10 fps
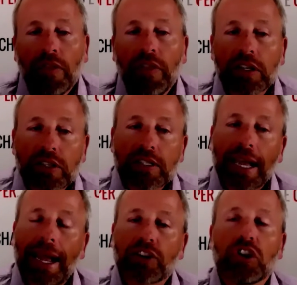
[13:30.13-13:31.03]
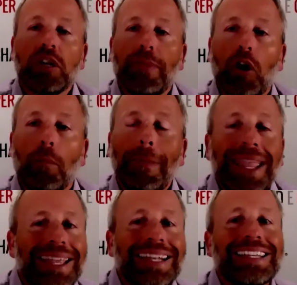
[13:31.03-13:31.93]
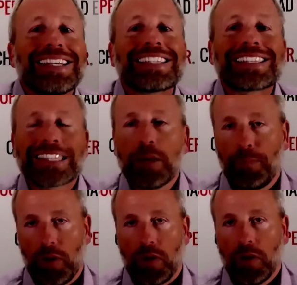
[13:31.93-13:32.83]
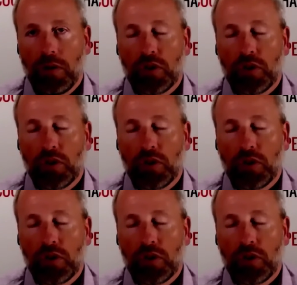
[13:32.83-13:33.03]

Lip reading: This is actually about making it simpler.